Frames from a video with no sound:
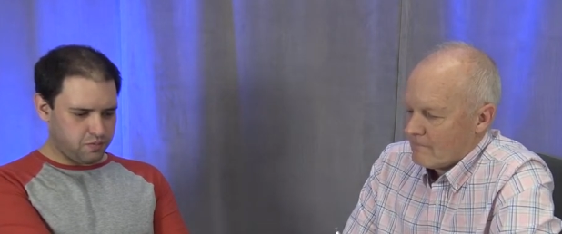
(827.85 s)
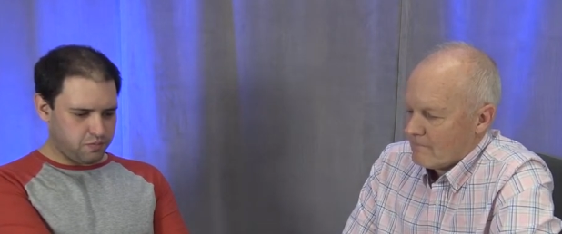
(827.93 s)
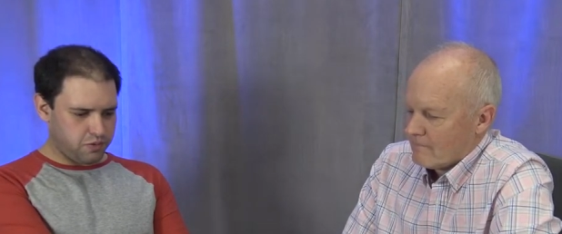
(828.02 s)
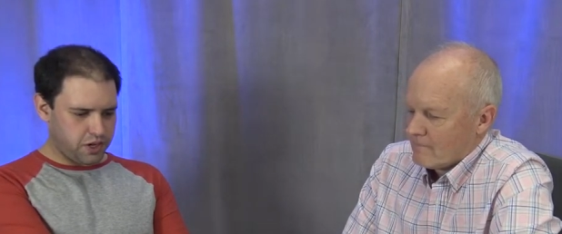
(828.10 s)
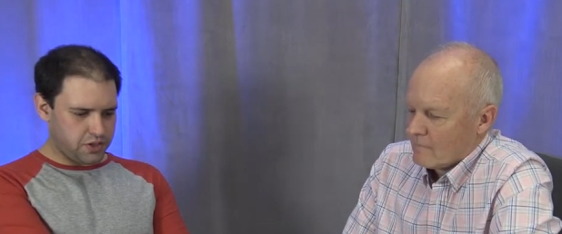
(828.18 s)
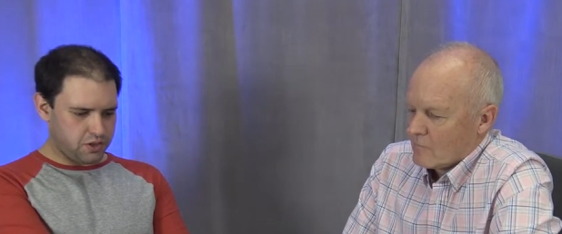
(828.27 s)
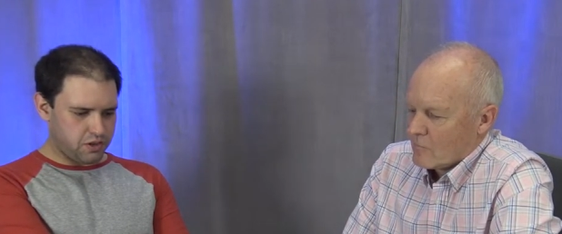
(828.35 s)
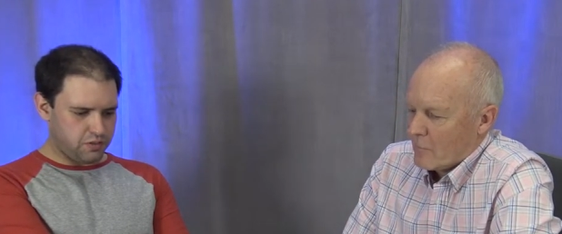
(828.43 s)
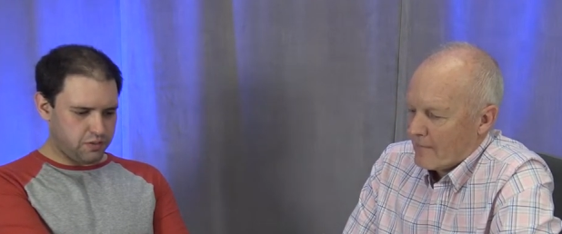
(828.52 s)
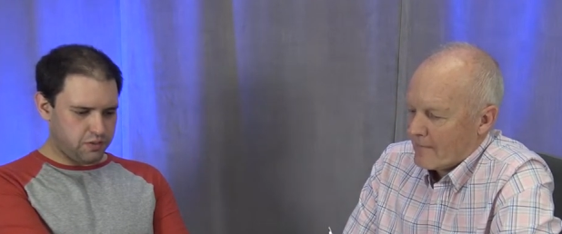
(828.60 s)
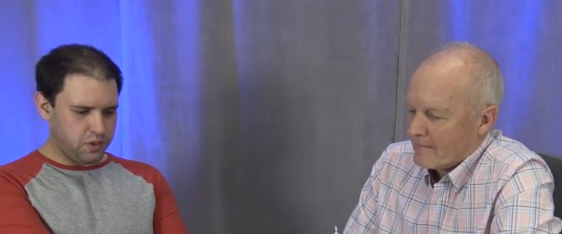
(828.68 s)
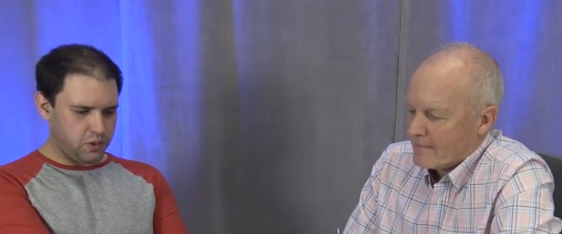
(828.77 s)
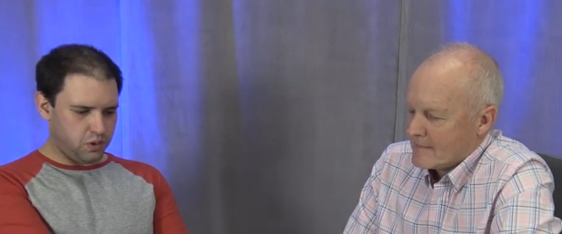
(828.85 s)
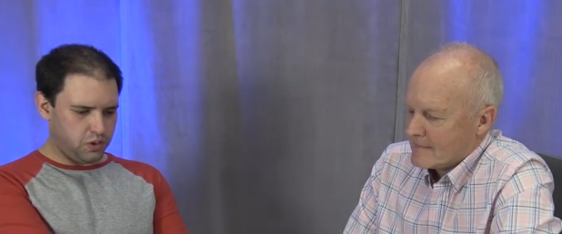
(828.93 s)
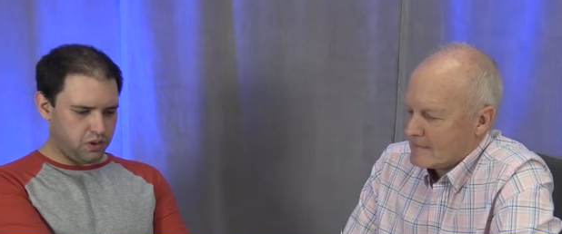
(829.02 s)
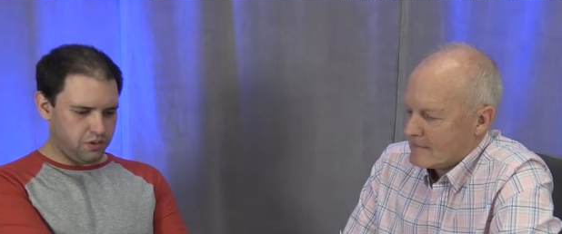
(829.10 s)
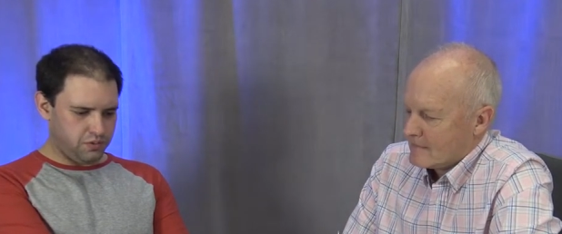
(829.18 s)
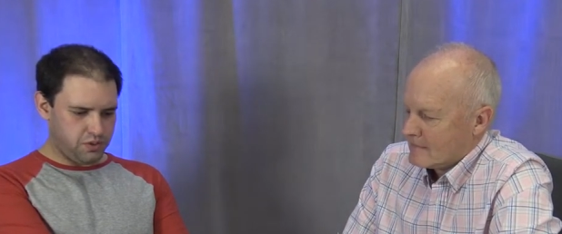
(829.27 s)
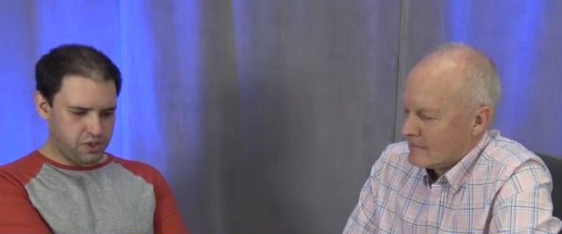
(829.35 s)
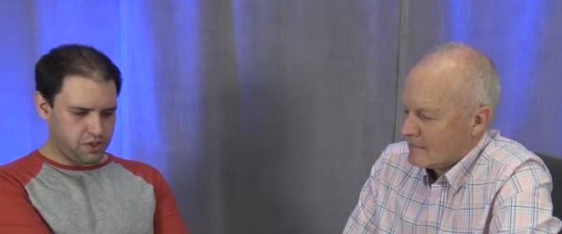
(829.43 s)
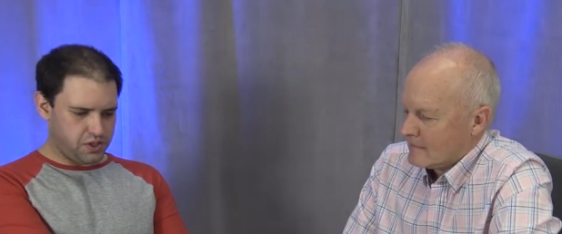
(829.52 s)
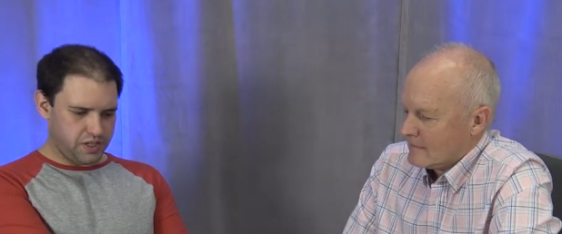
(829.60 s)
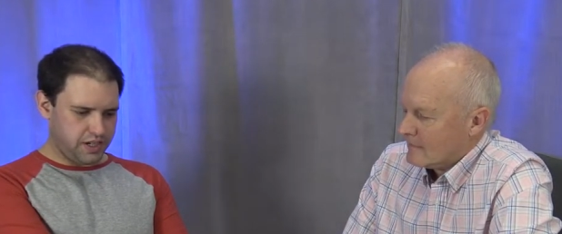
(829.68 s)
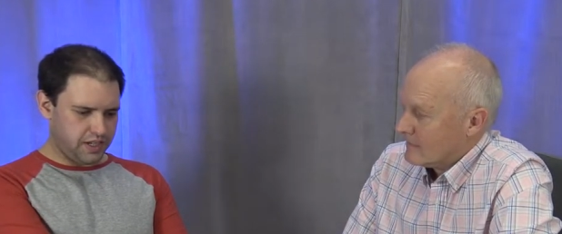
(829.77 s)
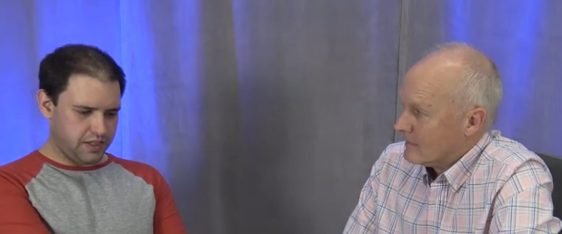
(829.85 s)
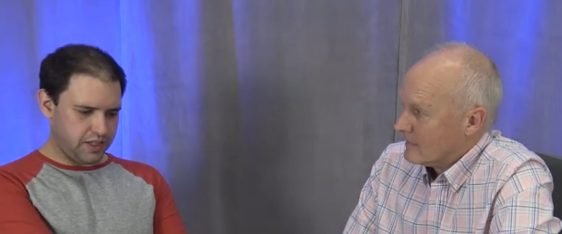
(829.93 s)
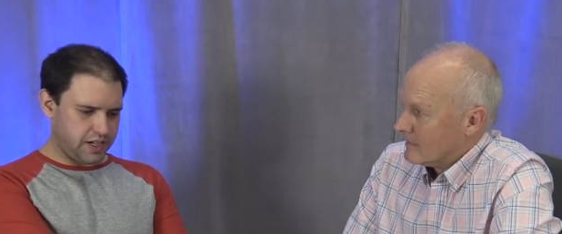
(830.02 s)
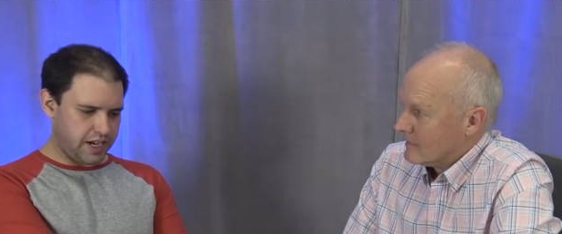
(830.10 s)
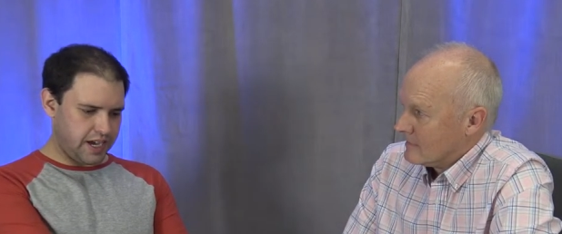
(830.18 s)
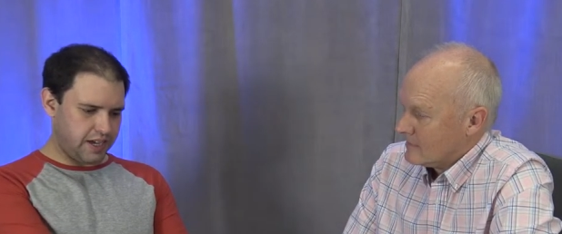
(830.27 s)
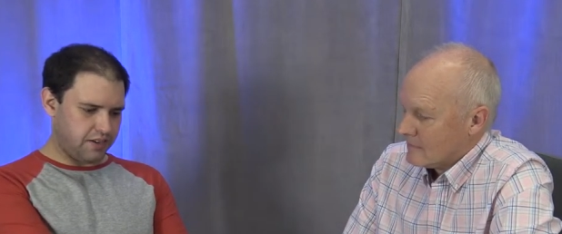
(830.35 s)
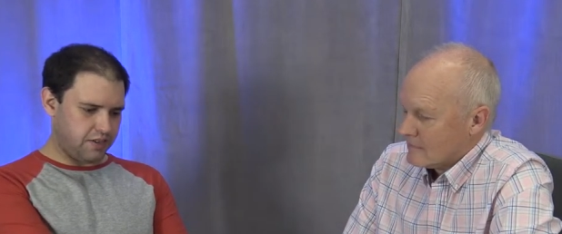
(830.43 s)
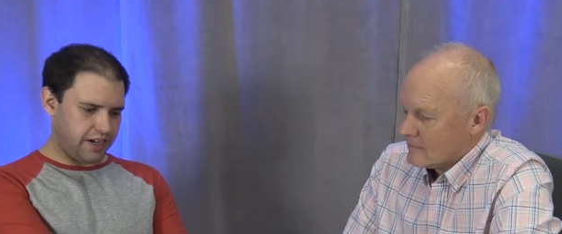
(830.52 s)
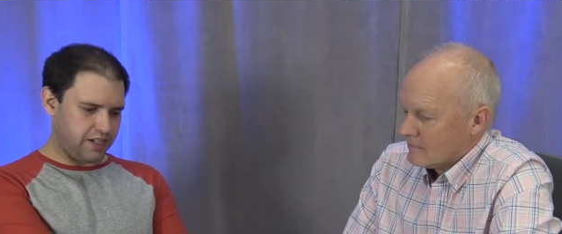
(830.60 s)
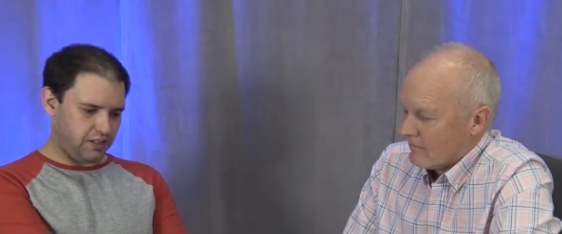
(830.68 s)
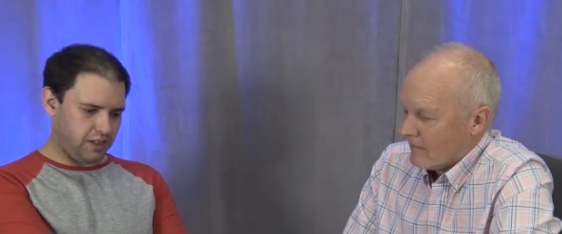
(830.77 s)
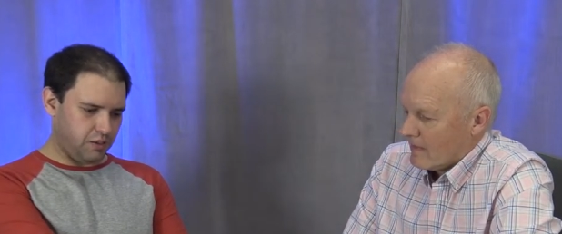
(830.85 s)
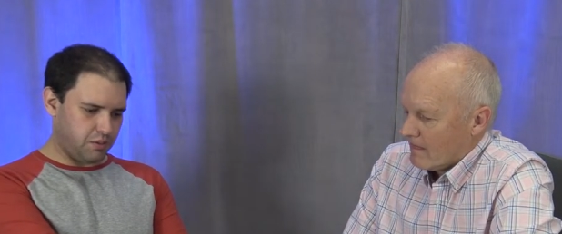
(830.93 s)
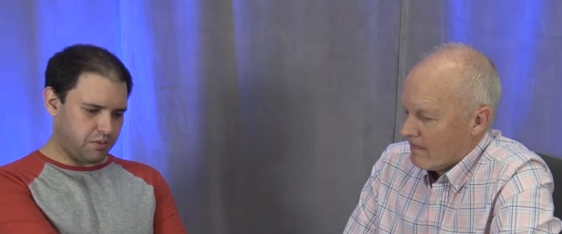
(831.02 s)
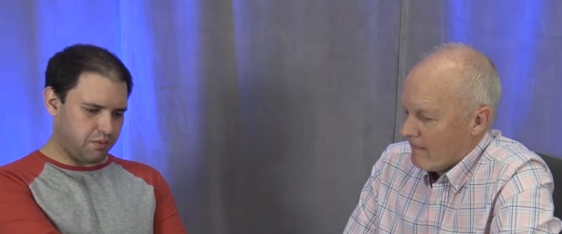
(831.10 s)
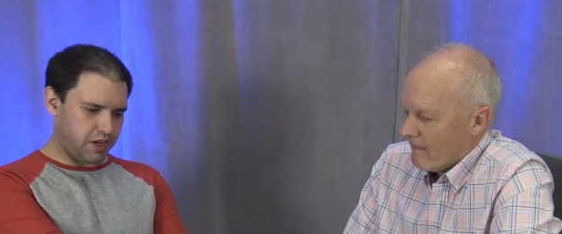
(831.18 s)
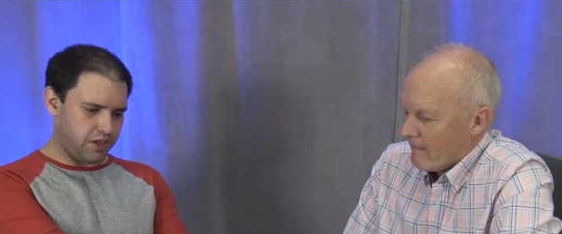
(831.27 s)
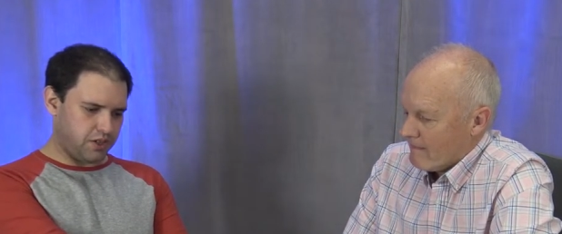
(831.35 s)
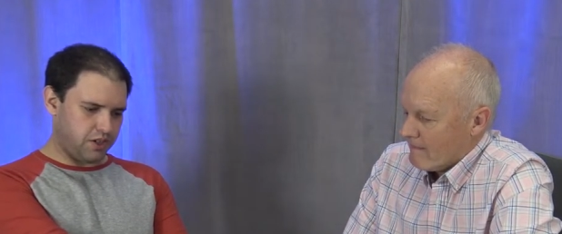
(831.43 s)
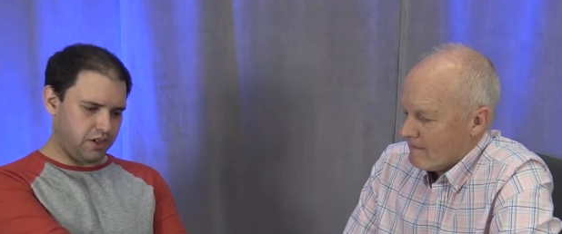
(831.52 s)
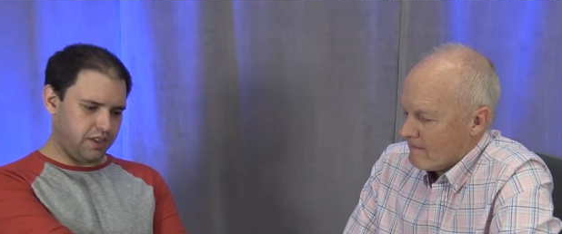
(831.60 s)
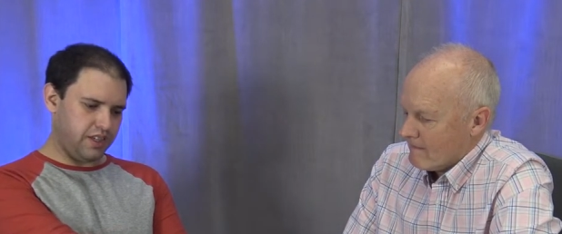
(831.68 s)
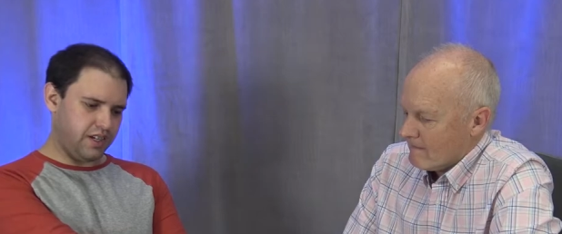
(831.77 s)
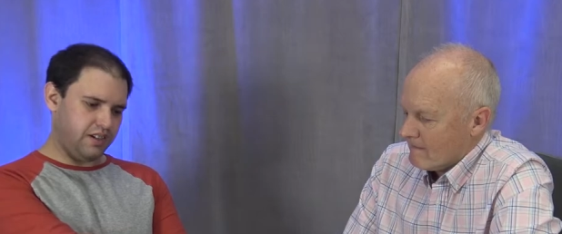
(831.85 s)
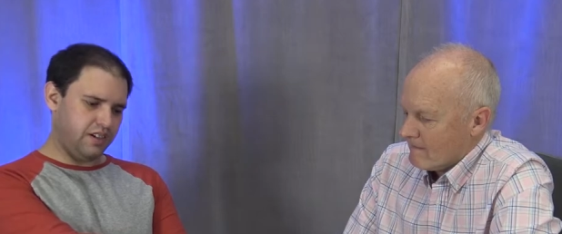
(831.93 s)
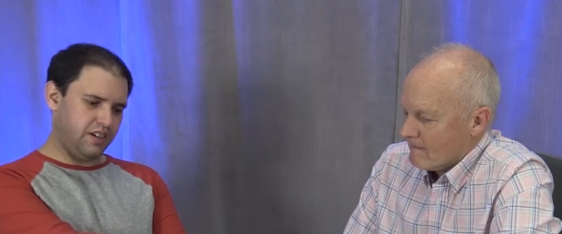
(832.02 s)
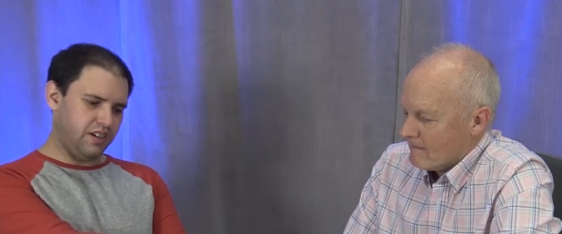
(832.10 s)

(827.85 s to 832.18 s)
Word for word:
Speaker 1: pressure of the fuel just sitting in the tank creates a little bit of pressure, and then